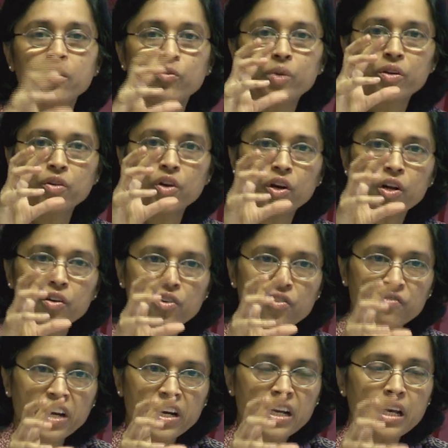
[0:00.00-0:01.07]
We've got a
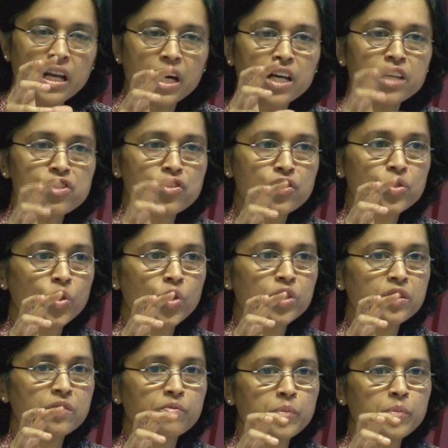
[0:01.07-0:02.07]
very large resource